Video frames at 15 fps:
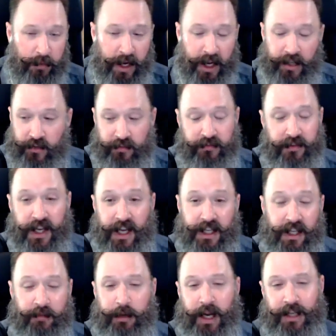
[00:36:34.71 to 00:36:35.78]
Mine's
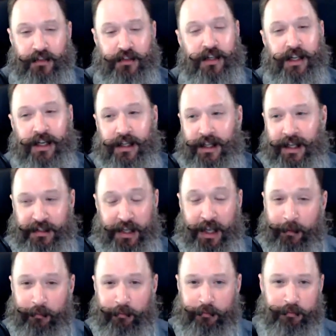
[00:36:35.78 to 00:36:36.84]
an eclectic
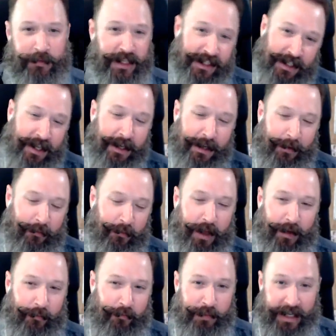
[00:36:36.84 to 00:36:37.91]

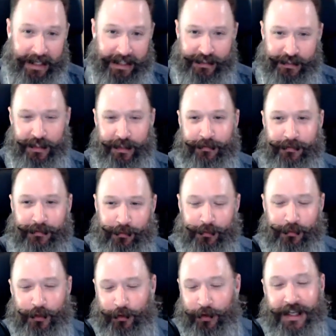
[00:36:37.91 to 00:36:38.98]
mix of
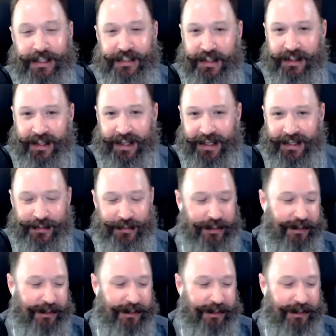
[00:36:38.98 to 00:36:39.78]
crazy things,